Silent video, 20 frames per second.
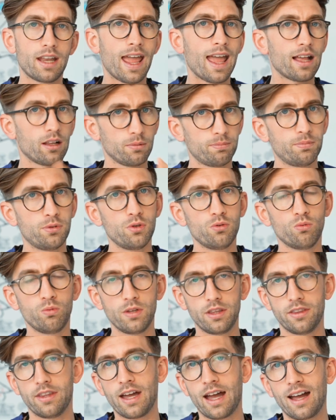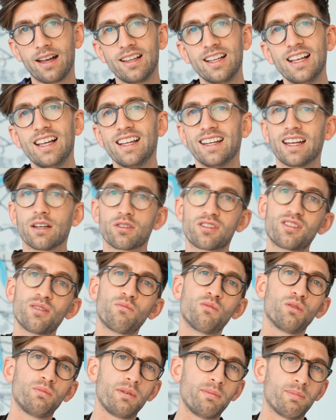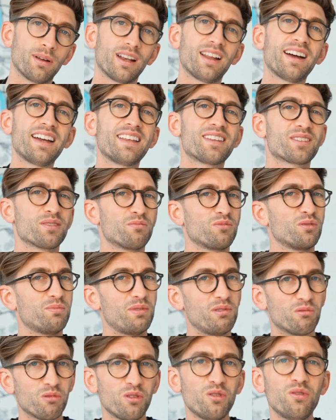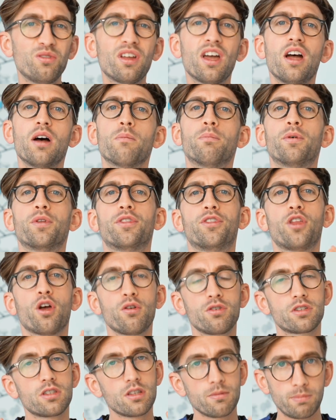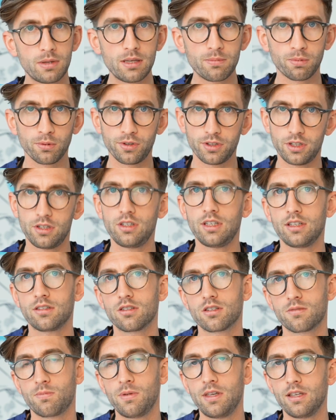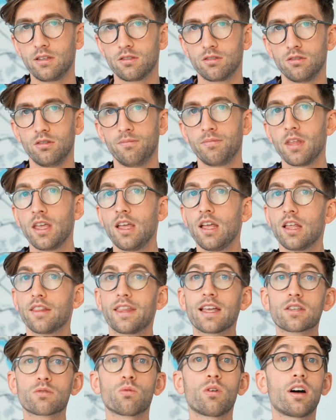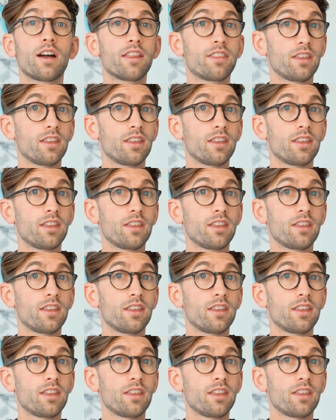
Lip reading: help you with that. Now, some will be polite, some will be rude, but those are the people that you need to speak to. That's why I